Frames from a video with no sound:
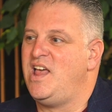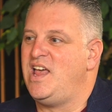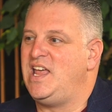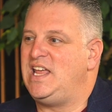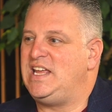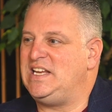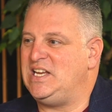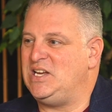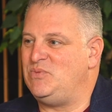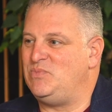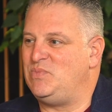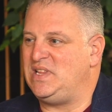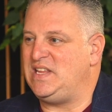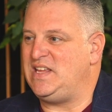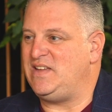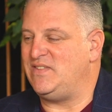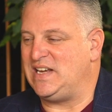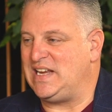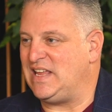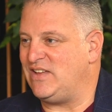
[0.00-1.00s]
He didn't
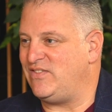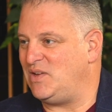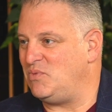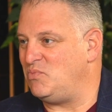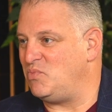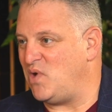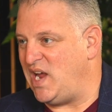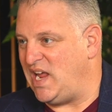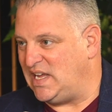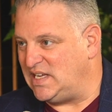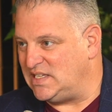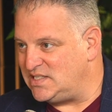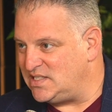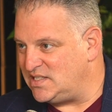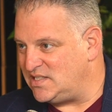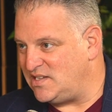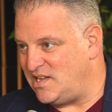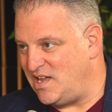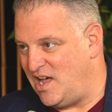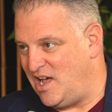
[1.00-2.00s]
believe in giving
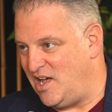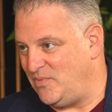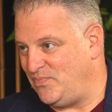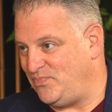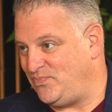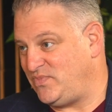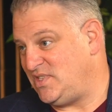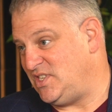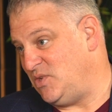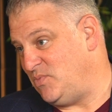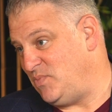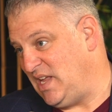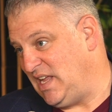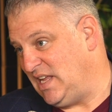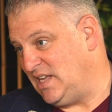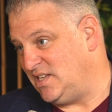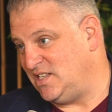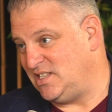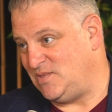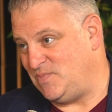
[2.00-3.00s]
breaks, to
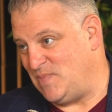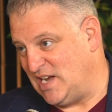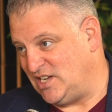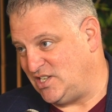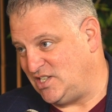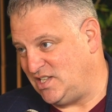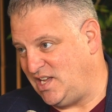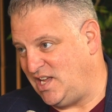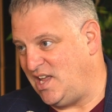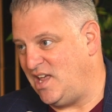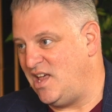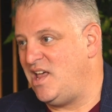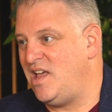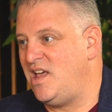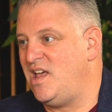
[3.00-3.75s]
me especially.